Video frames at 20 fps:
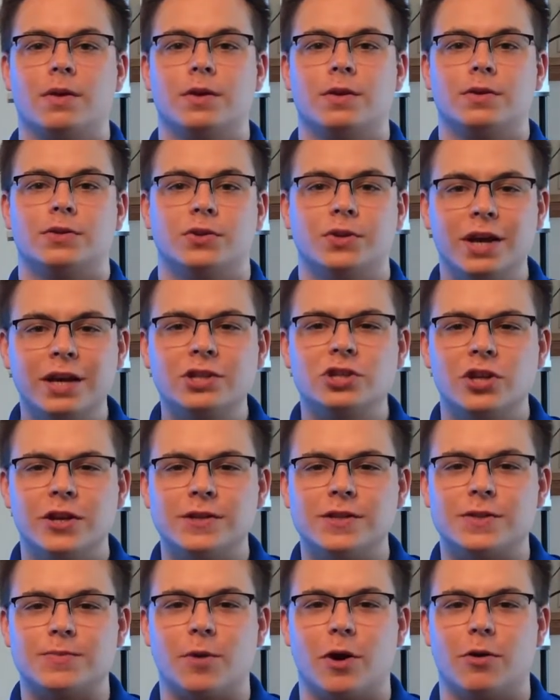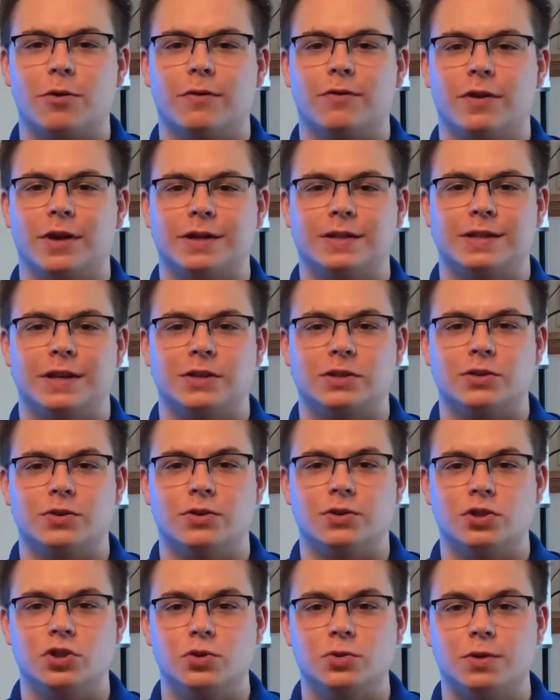So next-gen Smart Reflect
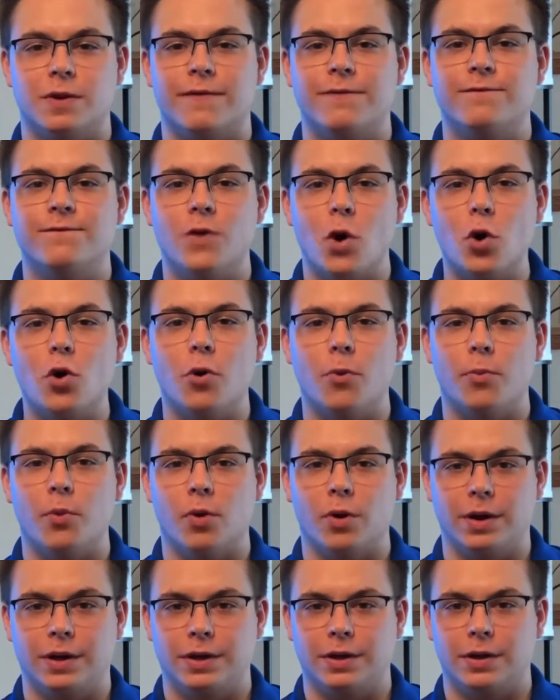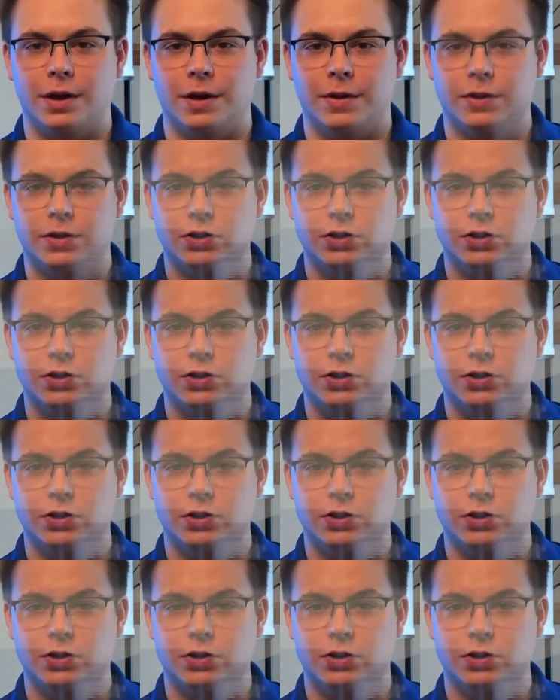sensors use a focal point on the